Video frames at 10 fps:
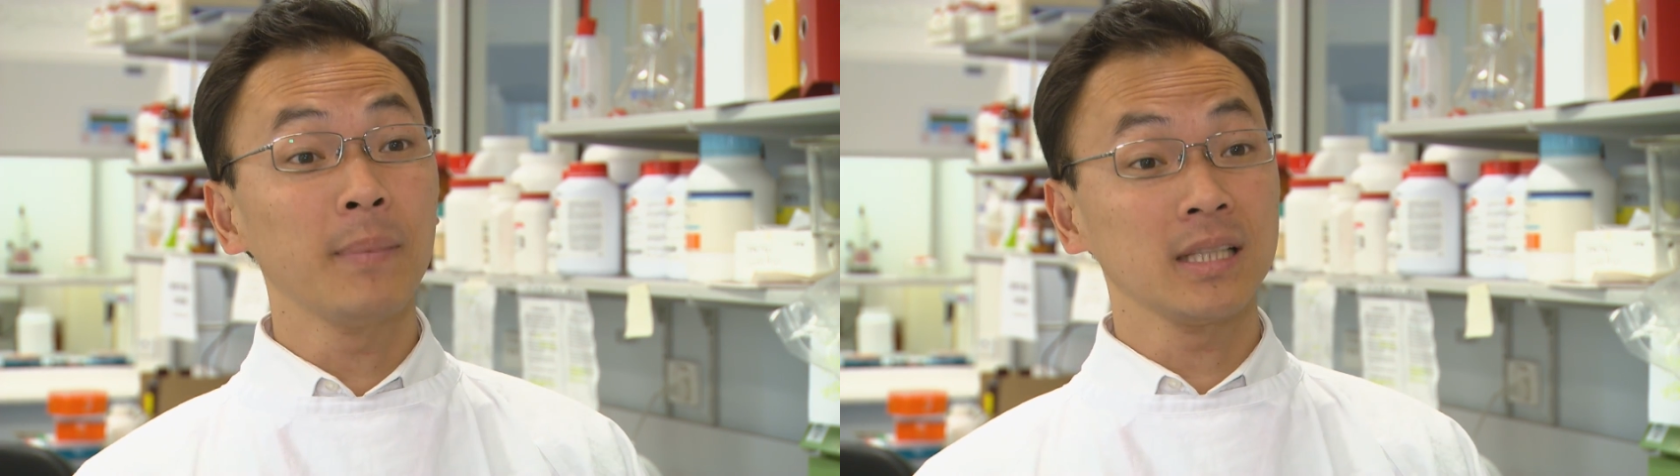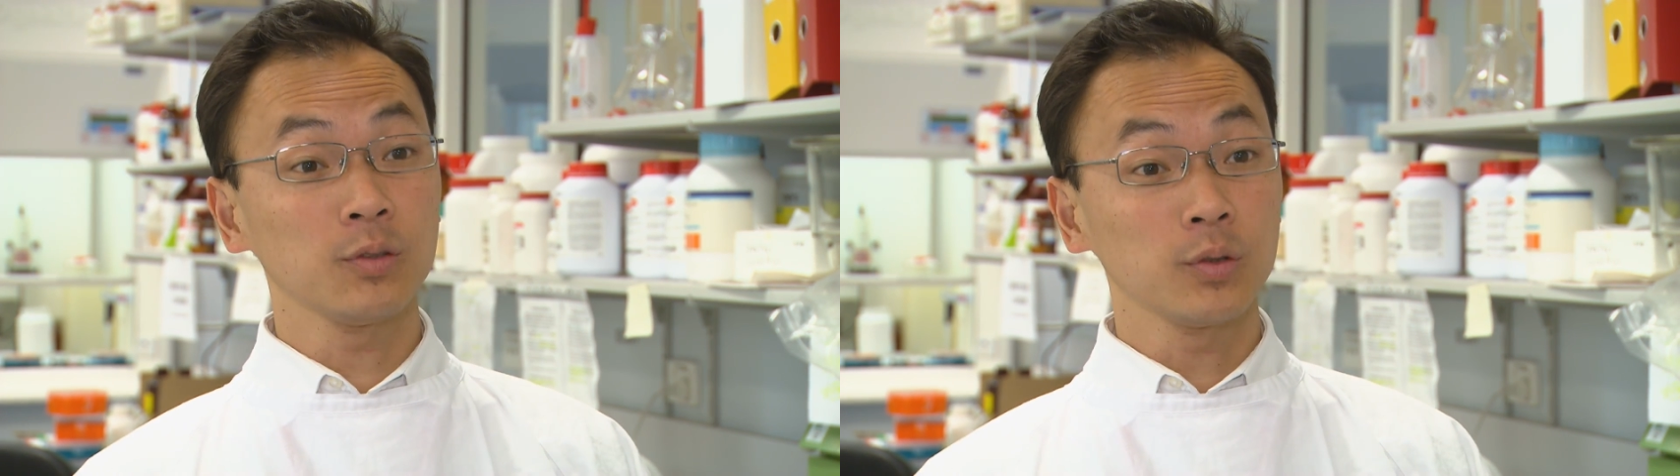
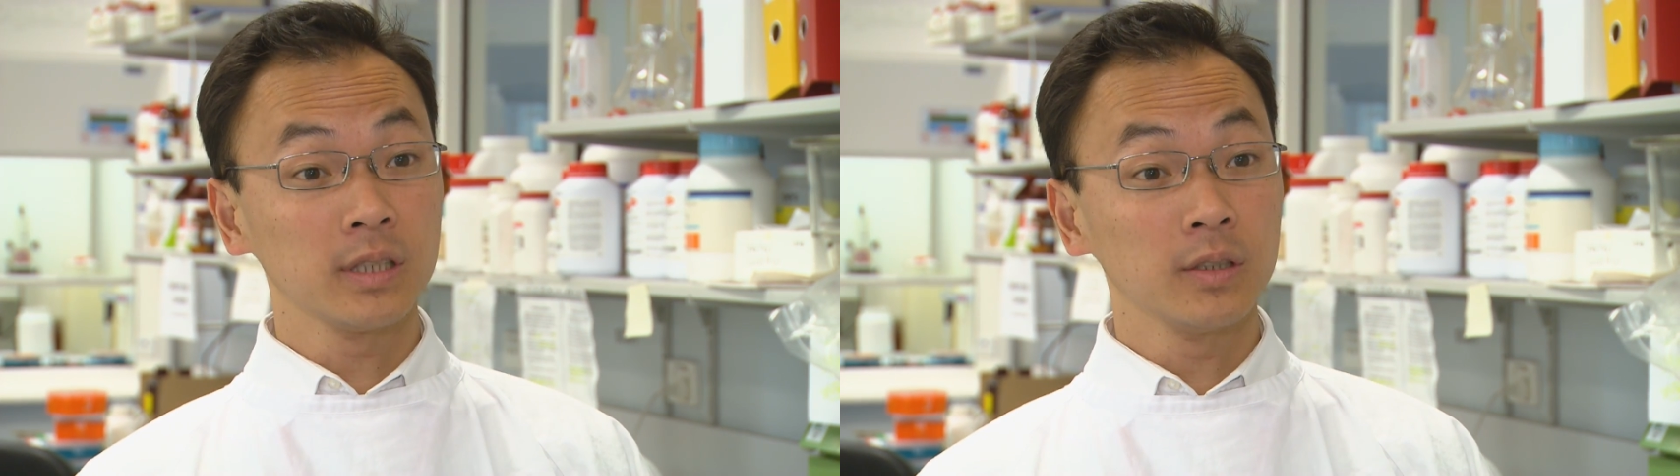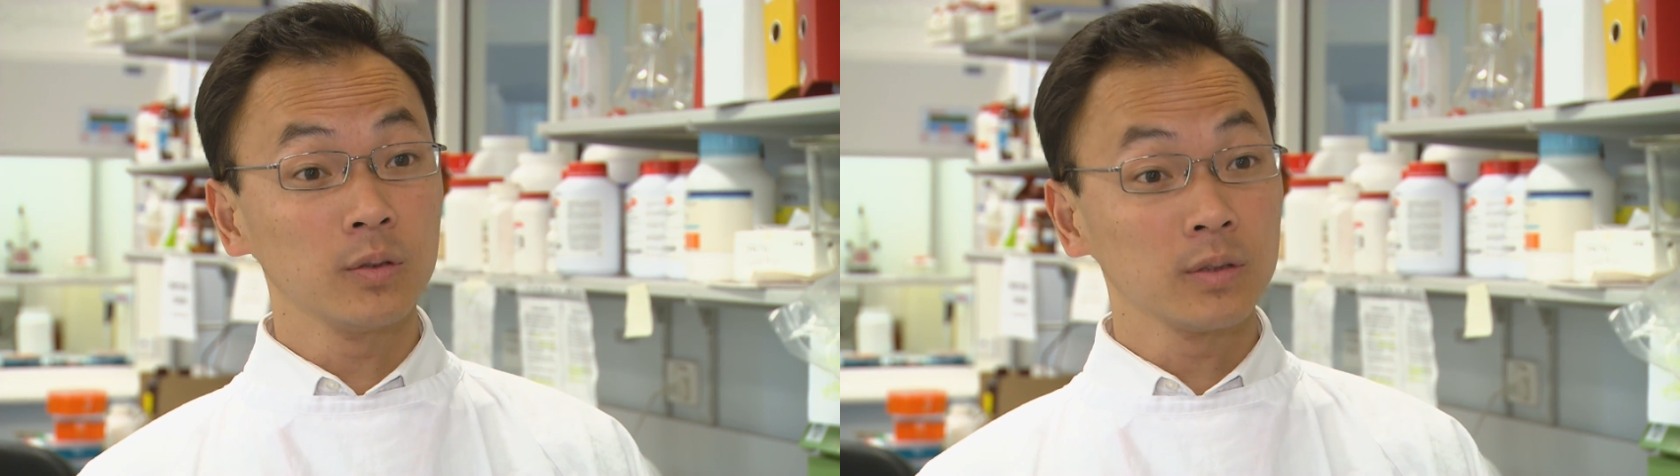muscle
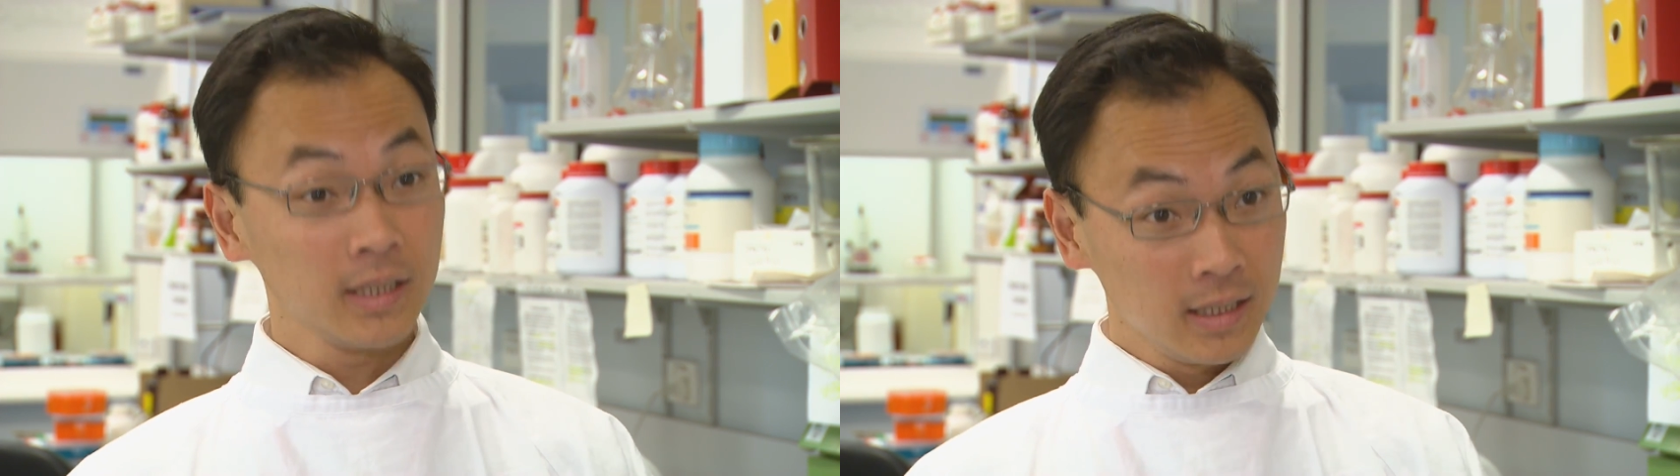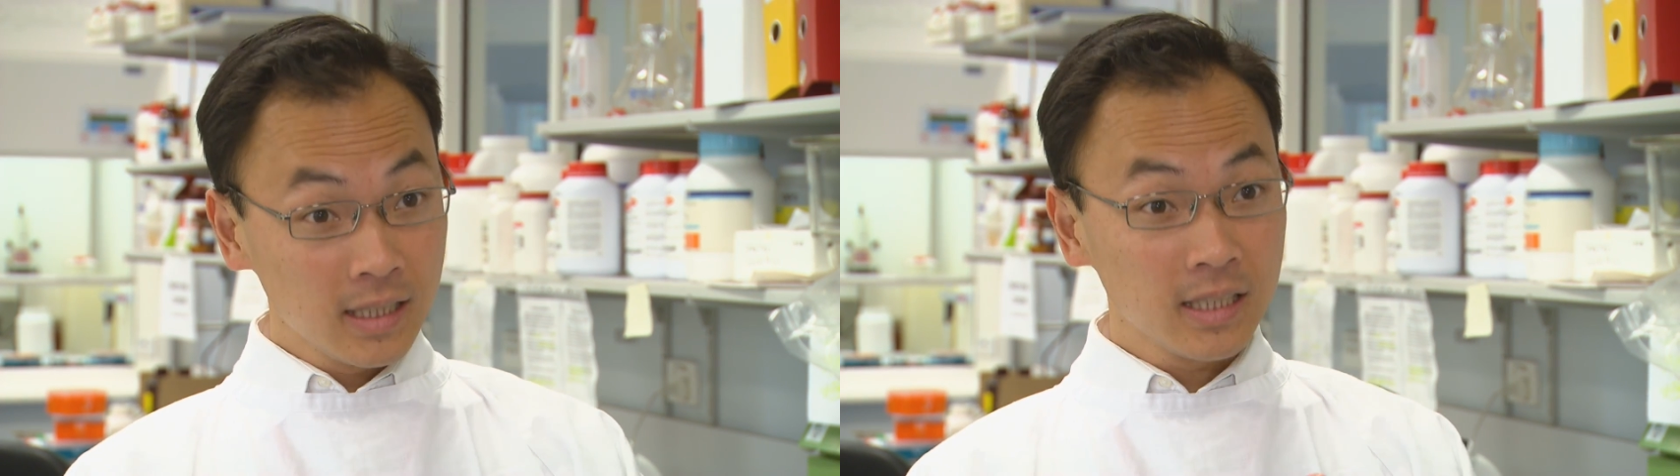cells
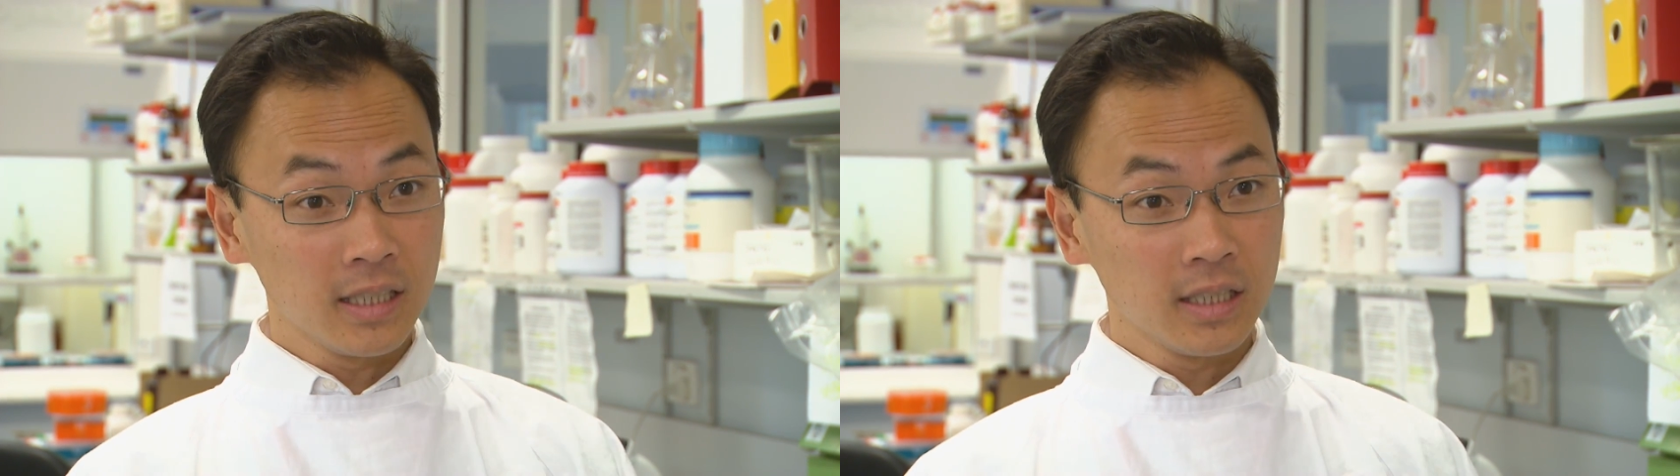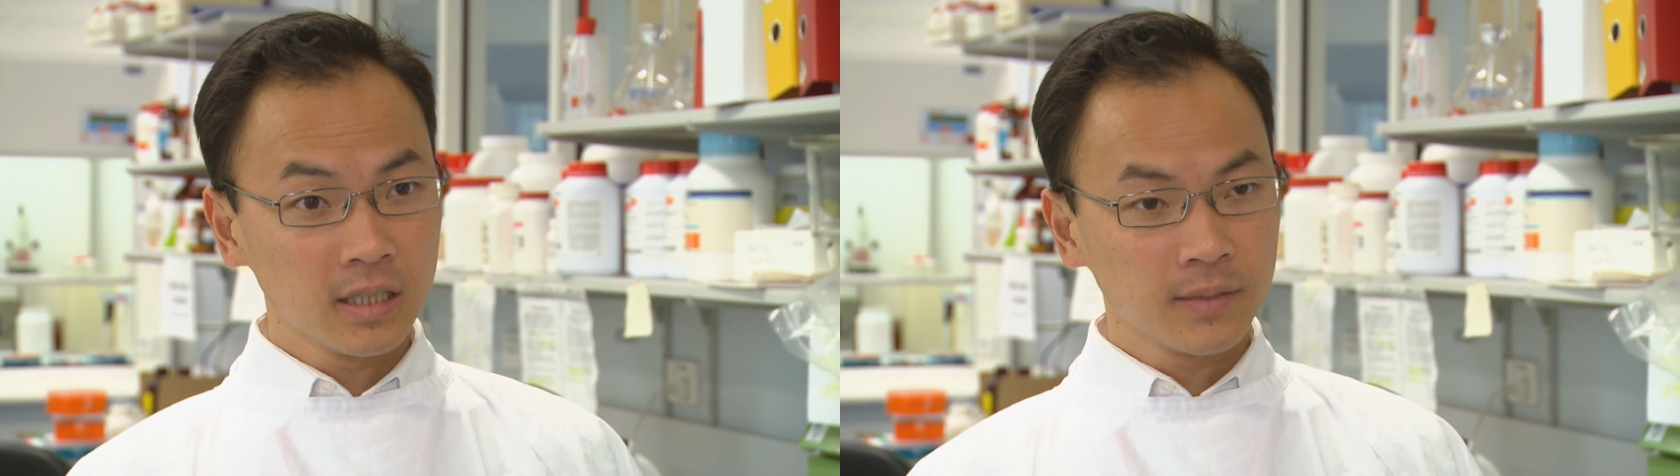in the
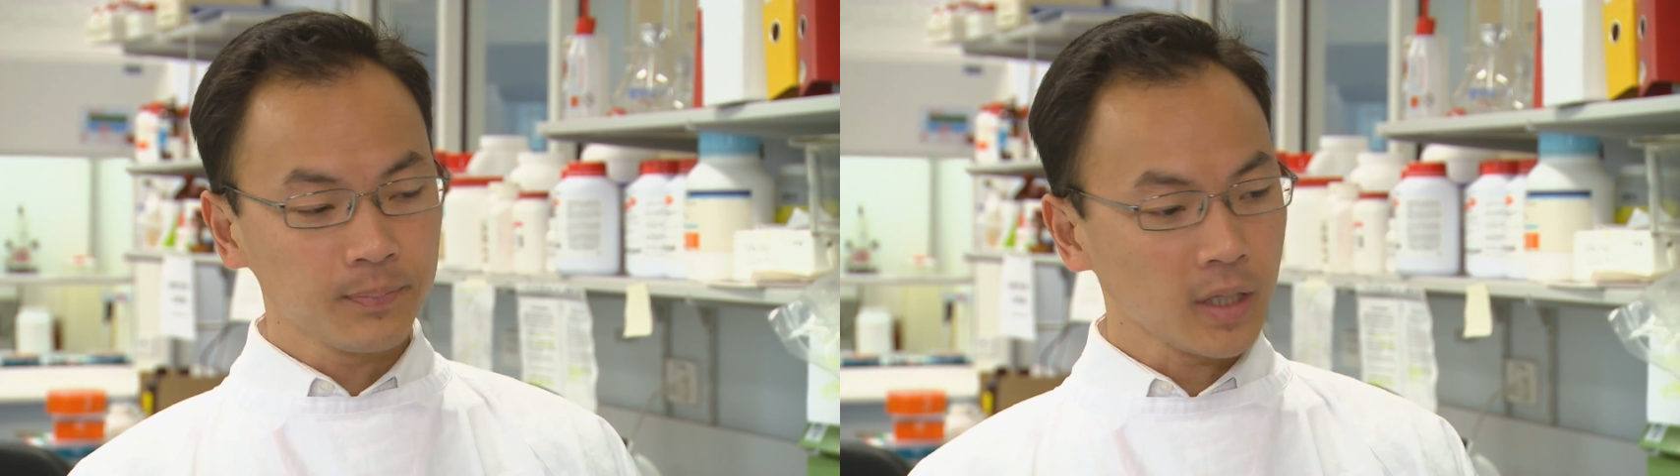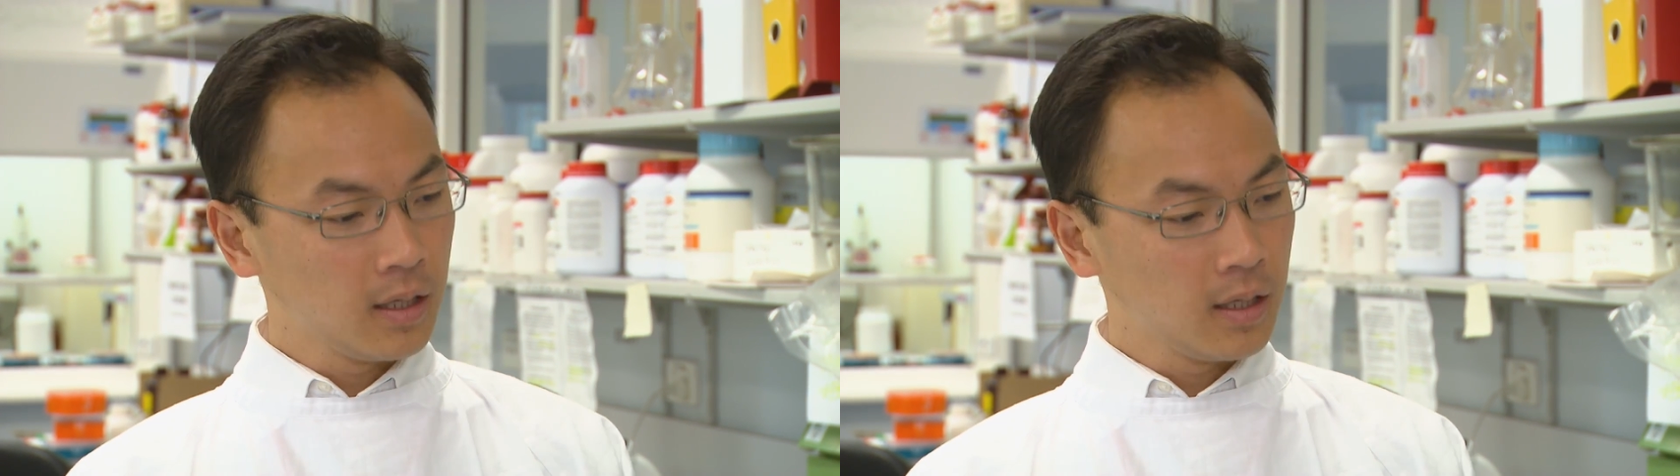dish,